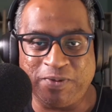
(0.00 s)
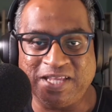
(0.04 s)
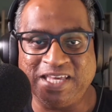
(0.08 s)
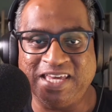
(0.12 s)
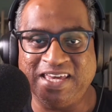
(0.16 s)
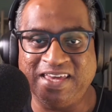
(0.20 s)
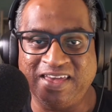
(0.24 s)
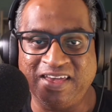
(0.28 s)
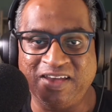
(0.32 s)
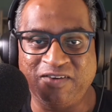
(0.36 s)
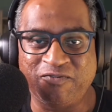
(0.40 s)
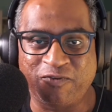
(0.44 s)

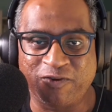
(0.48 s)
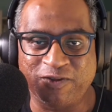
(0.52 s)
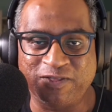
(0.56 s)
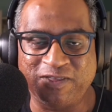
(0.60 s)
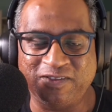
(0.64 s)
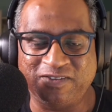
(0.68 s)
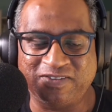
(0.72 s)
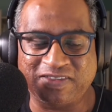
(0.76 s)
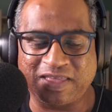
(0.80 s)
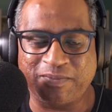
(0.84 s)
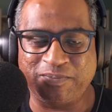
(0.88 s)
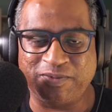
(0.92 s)
opening
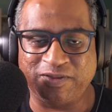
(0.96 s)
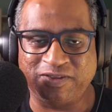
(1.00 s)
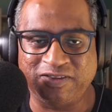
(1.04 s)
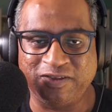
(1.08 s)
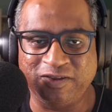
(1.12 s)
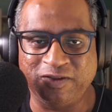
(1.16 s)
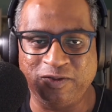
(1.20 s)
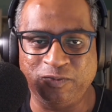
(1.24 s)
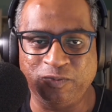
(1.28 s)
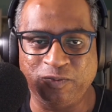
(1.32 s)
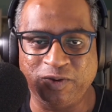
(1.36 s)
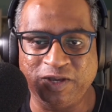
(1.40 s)
for this
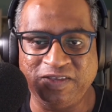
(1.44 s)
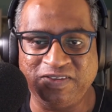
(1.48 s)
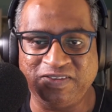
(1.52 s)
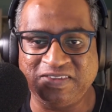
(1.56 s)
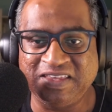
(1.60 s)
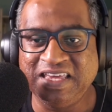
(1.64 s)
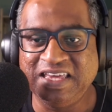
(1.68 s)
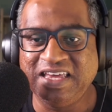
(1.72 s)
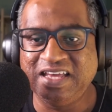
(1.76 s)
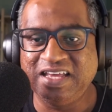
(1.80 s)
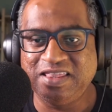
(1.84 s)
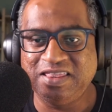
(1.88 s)
episode
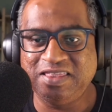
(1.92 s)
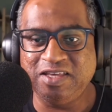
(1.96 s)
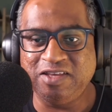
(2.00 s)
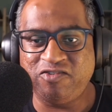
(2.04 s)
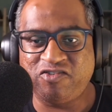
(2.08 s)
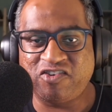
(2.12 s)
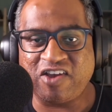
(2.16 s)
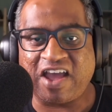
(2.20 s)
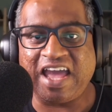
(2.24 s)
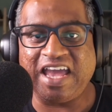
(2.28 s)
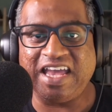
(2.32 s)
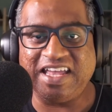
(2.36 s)
was
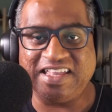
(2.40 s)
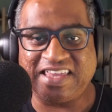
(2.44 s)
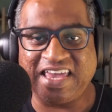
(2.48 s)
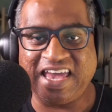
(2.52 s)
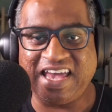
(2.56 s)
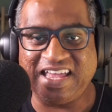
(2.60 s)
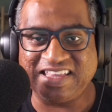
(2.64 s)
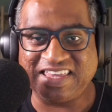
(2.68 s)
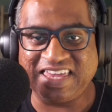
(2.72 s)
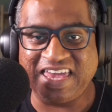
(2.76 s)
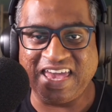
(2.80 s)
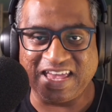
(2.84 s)
the giant
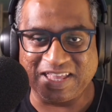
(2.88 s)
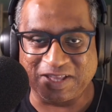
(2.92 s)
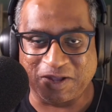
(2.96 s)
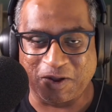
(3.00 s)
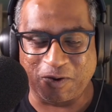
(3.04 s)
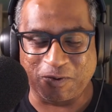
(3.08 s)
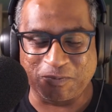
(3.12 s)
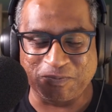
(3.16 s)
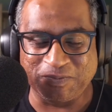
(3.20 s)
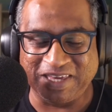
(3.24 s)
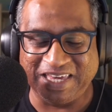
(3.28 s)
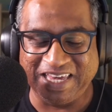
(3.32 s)
head
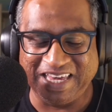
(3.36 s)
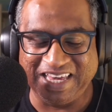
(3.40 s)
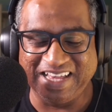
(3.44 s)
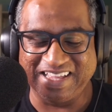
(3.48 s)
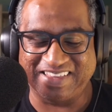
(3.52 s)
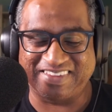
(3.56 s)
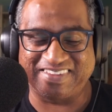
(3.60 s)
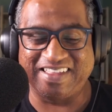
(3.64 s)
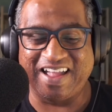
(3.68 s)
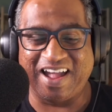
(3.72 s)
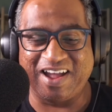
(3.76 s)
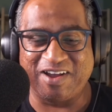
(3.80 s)
can't hurt me.
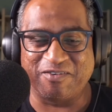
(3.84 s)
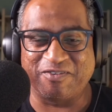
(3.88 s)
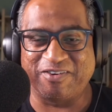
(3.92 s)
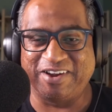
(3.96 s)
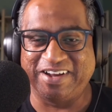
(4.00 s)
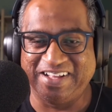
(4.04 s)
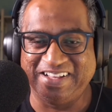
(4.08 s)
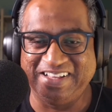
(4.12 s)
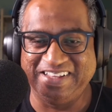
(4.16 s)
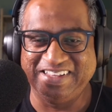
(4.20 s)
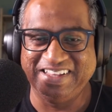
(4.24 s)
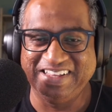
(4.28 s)
It's not
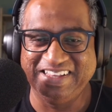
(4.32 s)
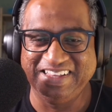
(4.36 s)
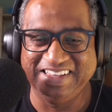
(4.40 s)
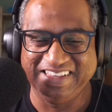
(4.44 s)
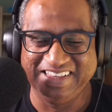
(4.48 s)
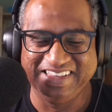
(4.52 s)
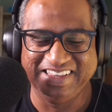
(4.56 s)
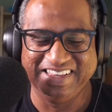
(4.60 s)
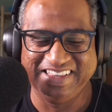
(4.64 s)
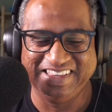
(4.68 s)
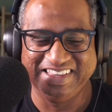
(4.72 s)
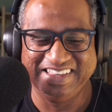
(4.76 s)
real.
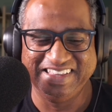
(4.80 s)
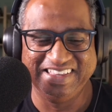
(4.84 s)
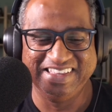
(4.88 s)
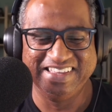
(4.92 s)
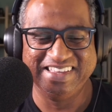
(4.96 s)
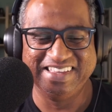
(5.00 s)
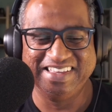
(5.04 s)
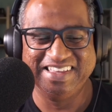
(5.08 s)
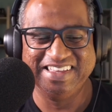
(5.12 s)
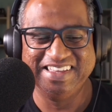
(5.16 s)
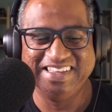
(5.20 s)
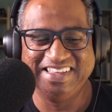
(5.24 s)

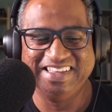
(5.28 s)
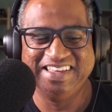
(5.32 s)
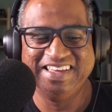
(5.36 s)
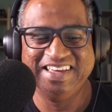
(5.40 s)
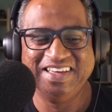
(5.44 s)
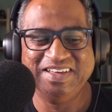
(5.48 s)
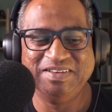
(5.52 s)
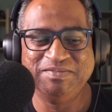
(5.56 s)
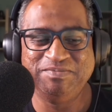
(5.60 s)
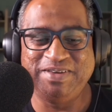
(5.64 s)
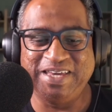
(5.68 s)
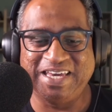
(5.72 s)

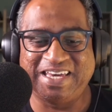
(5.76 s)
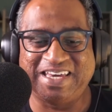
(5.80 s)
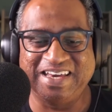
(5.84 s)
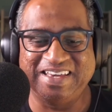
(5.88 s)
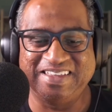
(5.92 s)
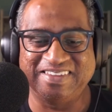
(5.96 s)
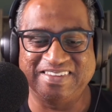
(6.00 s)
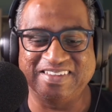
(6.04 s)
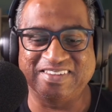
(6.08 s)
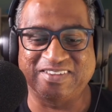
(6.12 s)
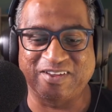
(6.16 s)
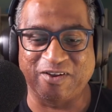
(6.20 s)

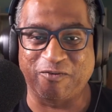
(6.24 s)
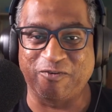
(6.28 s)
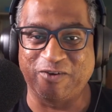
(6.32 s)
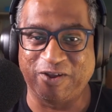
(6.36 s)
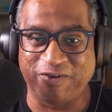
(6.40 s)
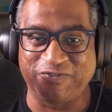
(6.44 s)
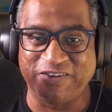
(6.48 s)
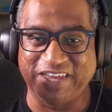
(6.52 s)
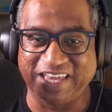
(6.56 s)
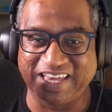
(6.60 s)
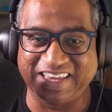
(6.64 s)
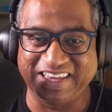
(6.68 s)
Because it's
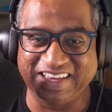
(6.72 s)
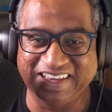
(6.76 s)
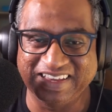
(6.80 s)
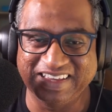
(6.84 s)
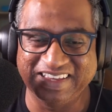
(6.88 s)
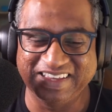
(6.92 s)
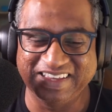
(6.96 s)
horrific.